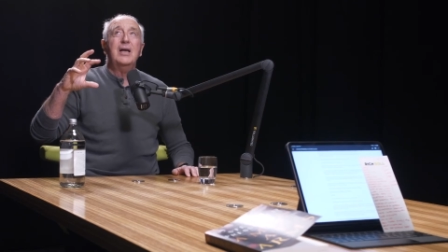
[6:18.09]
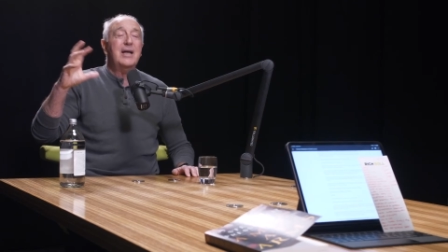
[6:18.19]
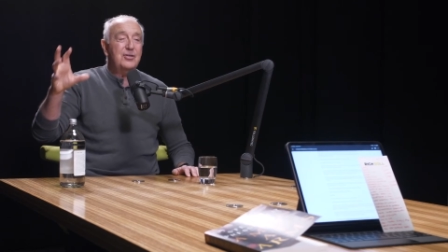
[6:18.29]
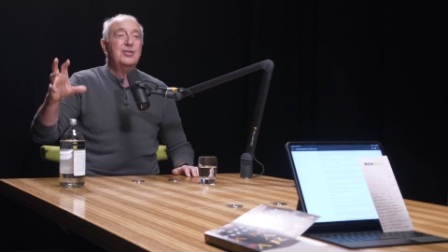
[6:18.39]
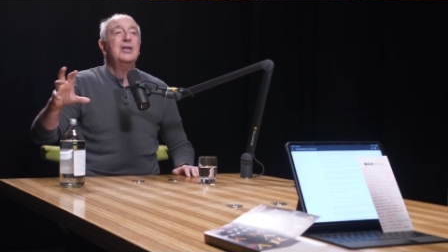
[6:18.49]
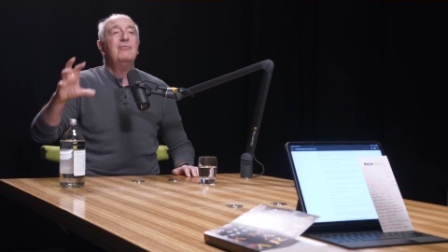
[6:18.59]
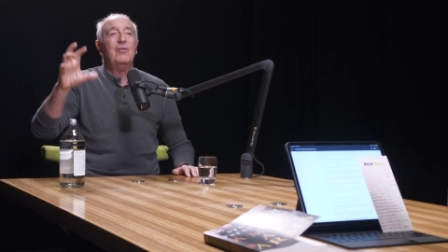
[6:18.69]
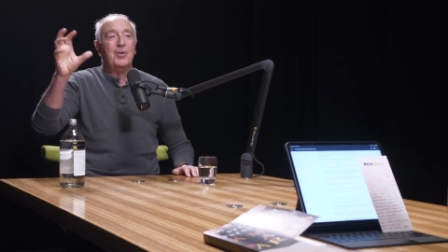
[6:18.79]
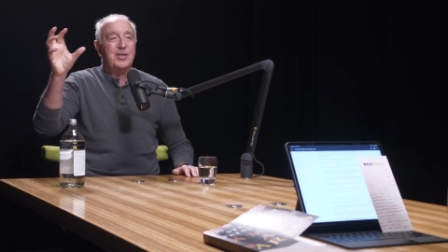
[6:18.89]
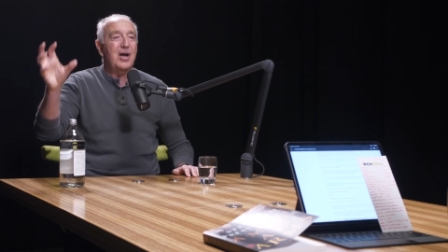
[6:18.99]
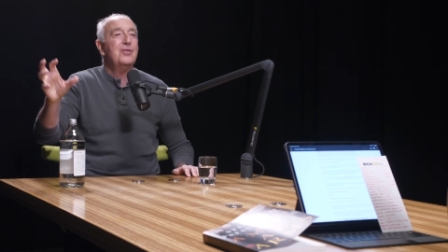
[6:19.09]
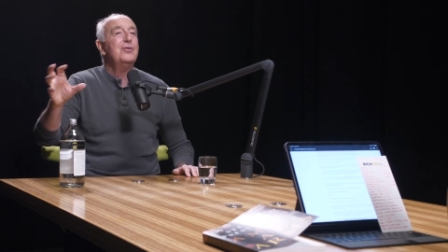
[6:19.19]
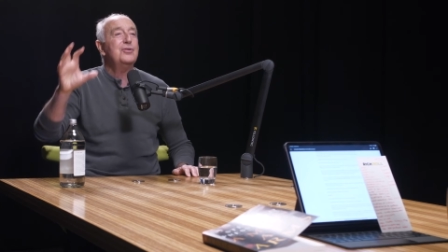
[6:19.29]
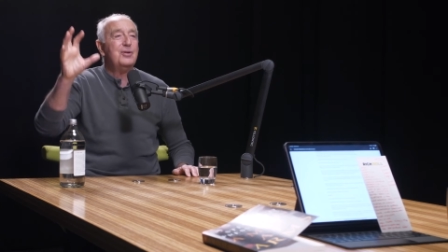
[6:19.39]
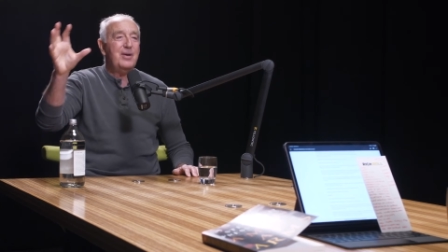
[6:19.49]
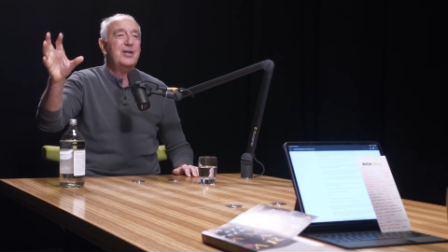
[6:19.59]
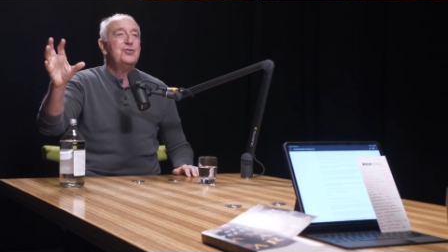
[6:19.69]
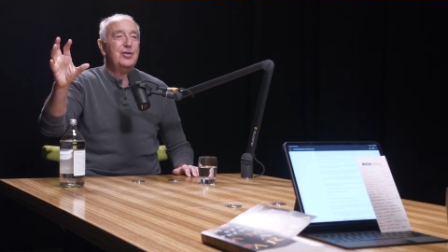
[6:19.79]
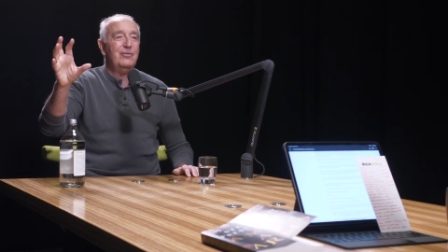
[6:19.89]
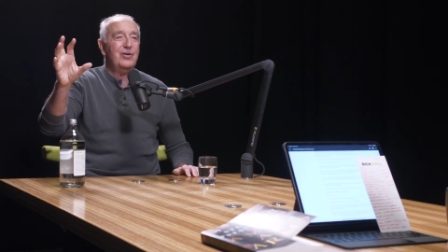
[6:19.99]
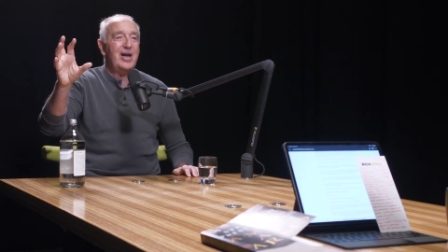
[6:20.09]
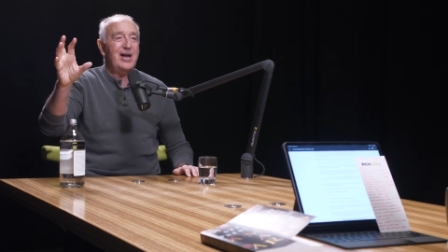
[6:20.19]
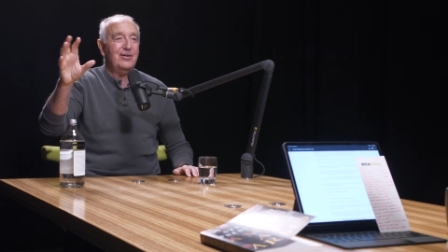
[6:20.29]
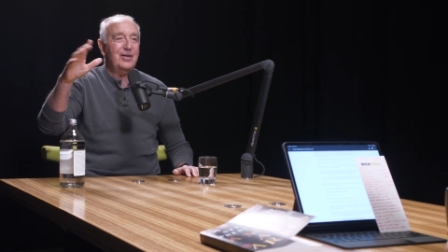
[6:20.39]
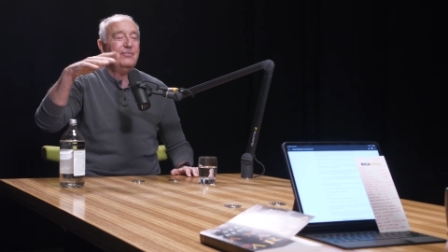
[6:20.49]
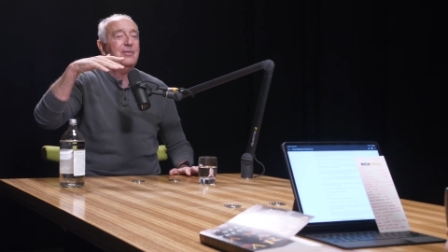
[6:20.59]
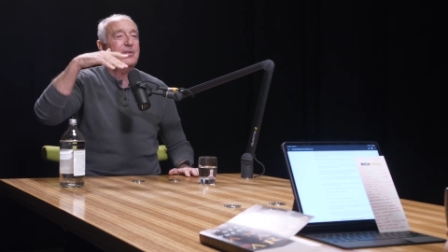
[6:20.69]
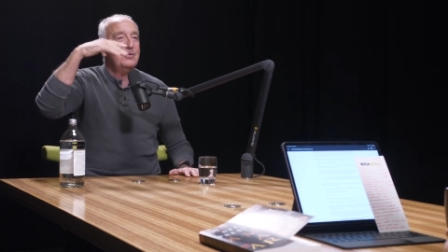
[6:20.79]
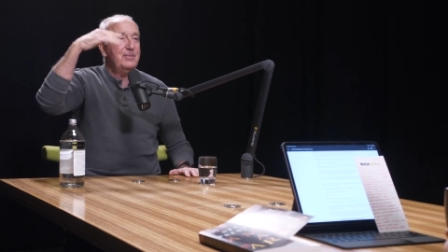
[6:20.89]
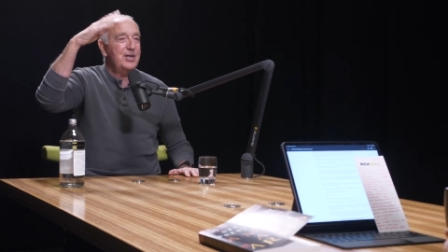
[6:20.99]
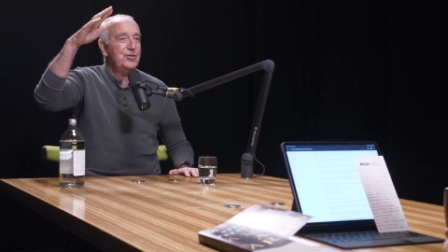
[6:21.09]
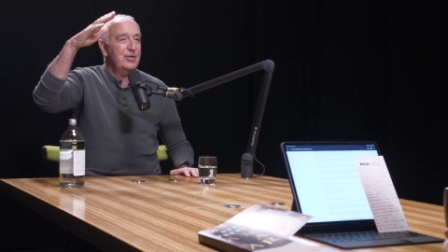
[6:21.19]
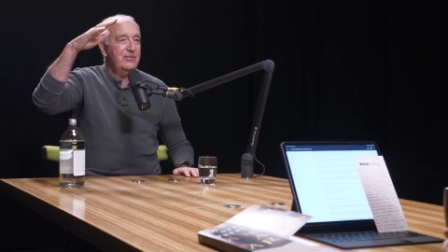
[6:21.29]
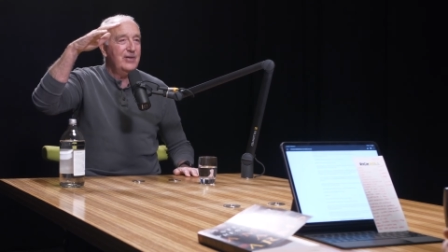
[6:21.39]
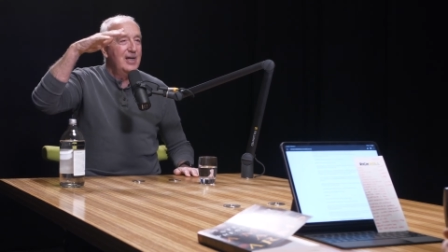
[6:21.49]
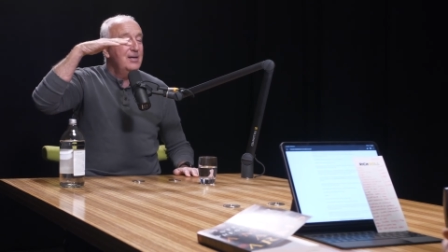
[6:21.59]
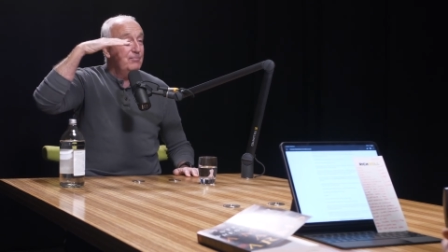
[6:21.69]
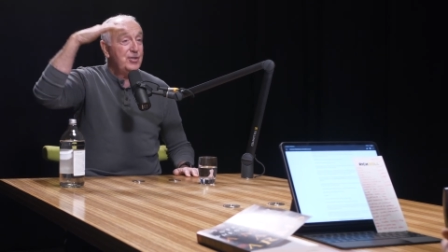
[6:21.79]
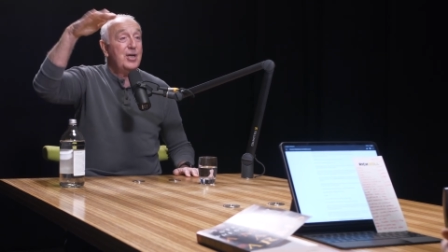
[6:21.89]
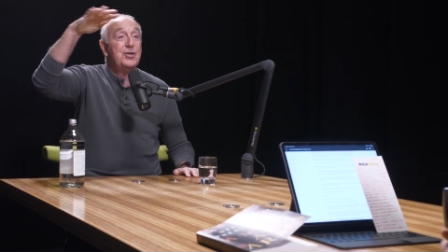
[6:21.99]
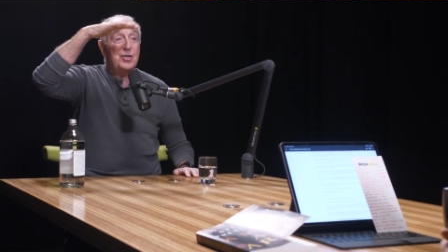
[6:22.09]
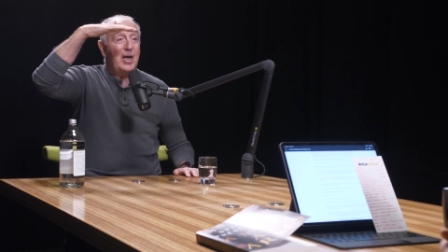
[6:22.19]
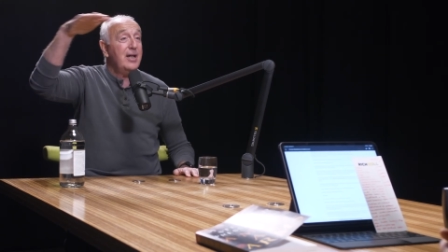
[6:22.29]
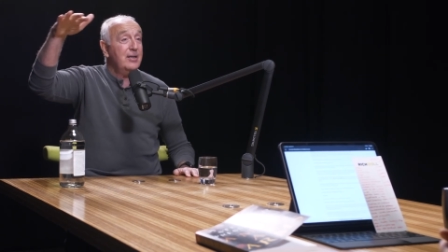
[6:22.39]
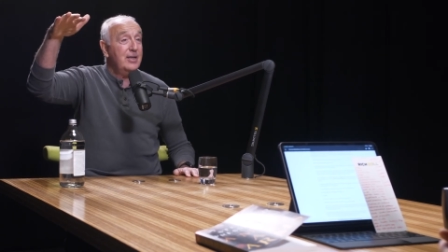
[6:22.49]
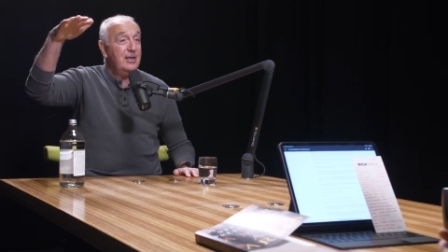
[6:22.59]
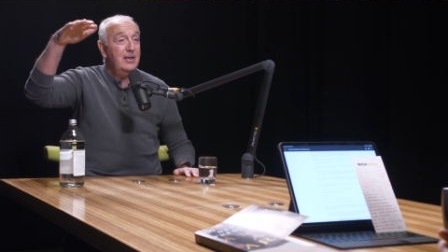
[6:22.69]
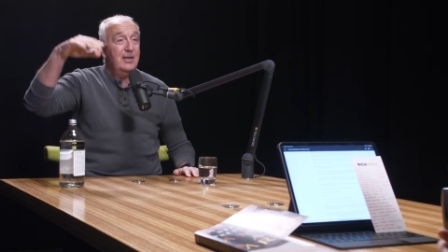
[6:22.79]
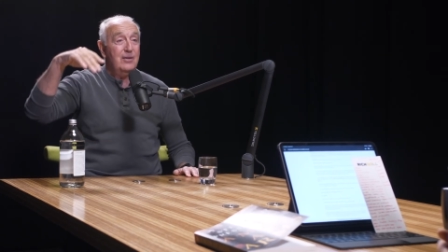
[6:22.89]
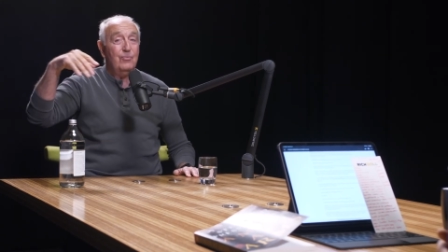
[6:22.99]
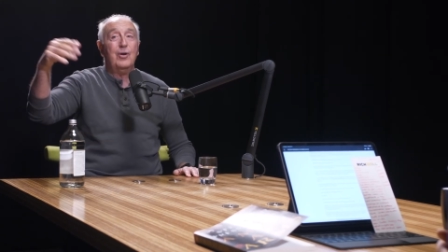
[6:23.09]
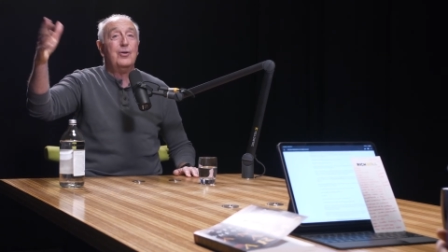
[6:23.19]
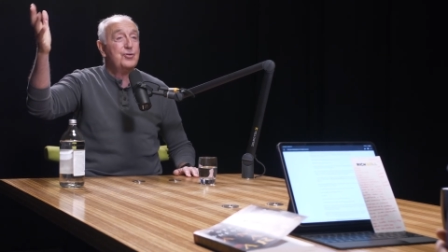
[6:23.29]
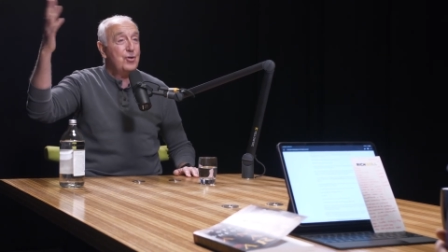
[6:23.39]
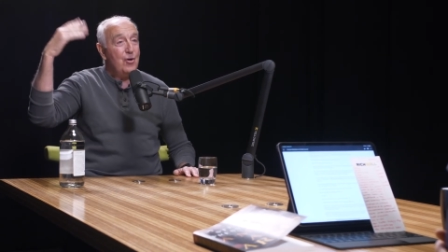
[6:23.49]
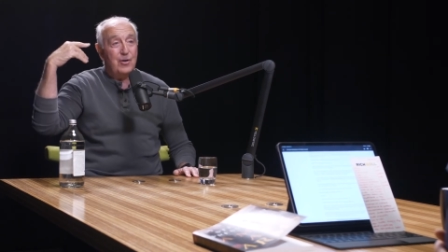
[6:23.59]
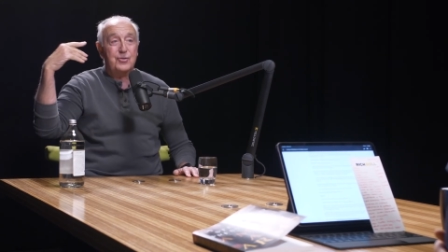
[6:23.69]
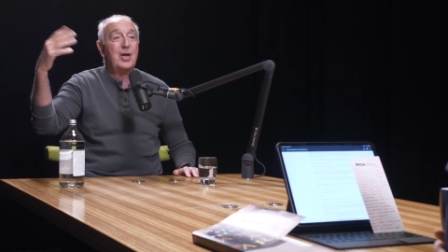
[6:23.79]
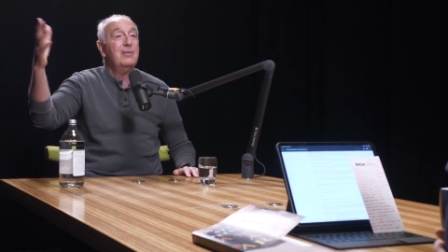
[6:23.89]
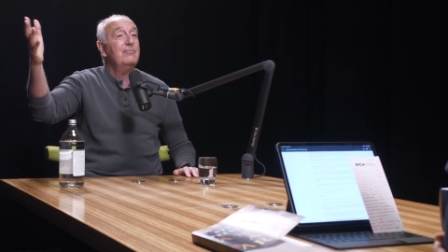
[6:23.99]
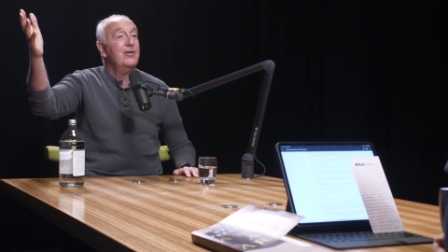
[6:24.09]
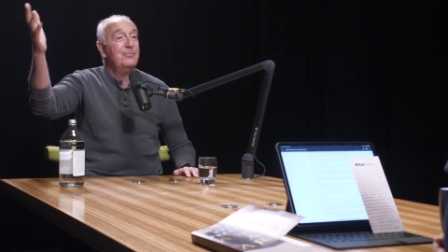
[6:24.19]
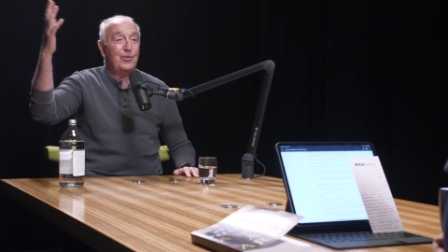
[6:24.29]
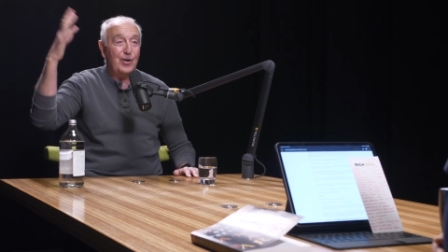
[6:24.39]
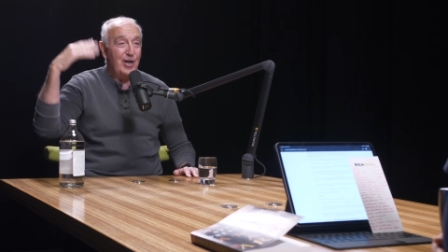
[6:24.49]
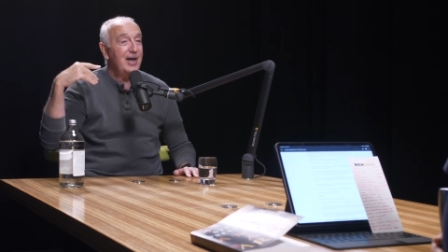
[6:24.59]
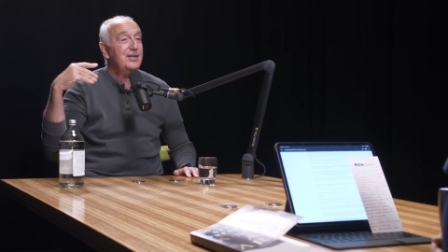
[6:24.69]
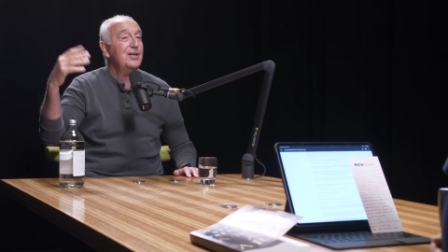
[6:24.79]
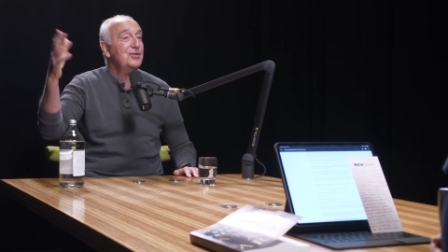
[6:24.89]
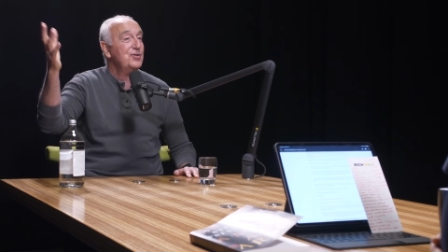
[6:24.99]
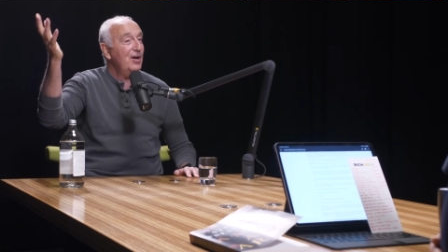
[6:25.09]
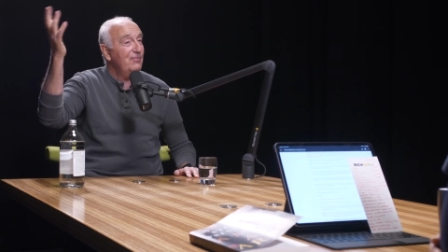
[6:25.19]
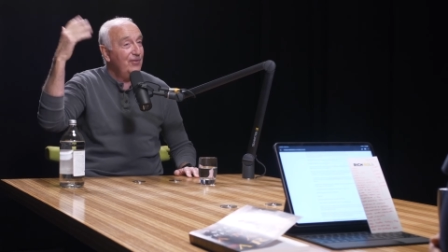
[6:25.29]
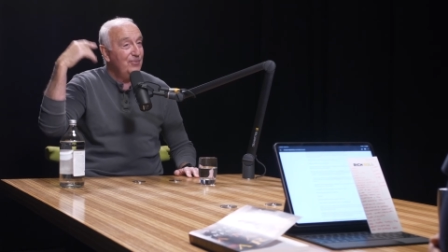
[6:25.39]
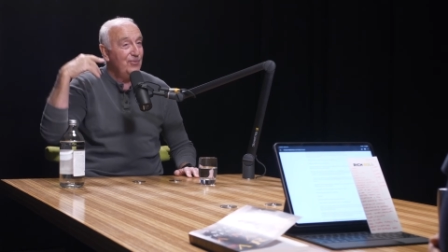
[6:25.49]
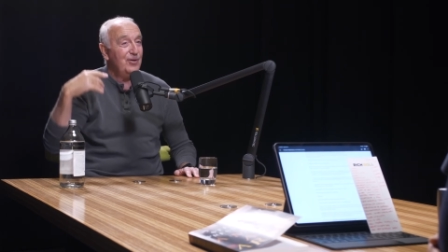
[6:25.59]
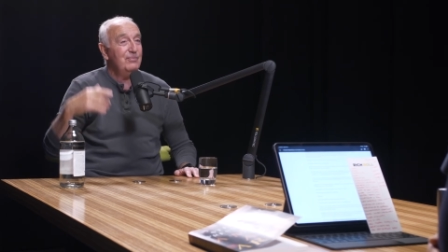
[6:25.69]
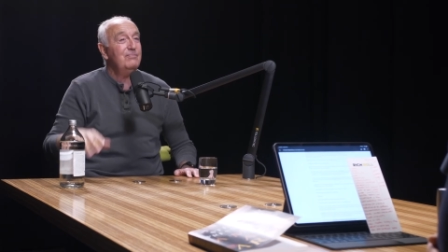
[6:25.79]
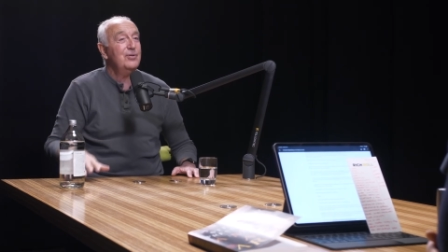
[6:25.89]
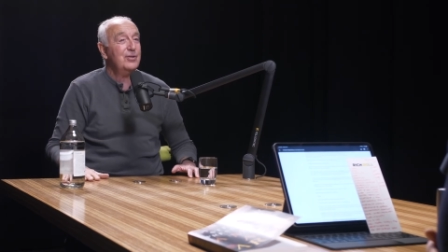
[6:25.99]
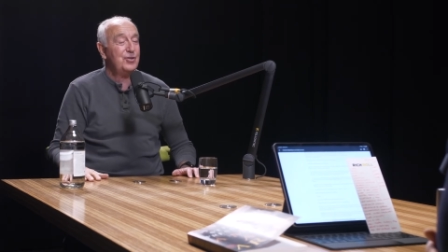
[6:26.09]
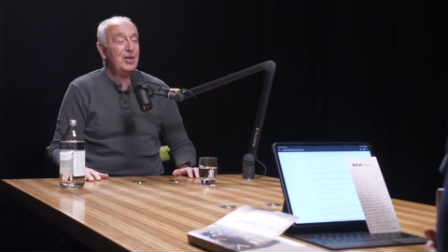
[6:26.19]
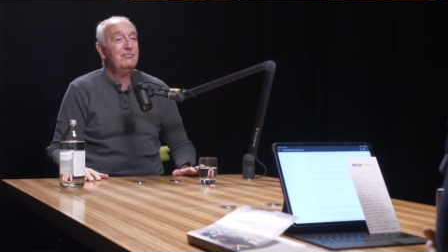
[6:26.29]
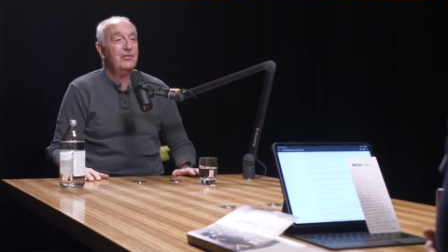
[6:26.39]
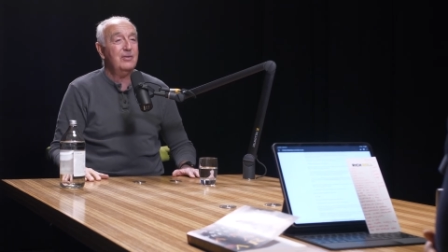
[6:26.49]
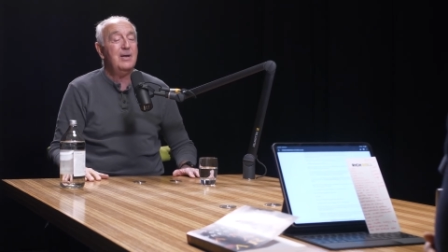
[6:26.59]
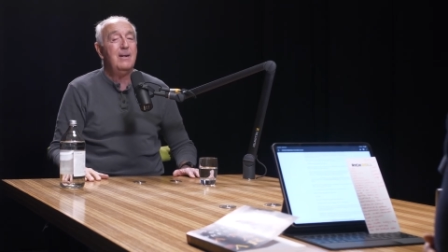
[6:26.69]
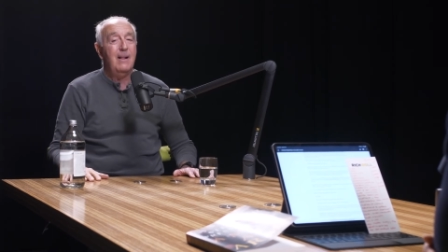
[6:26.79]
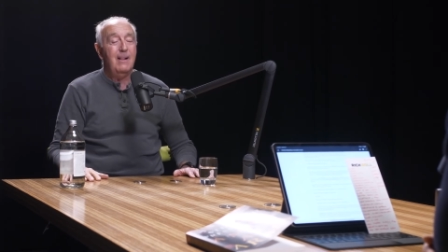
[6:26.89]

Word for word: entity from another dimension of reality, from a dimension of potentiality. Where do songs come from? Where do ideas come from? Where do books come from?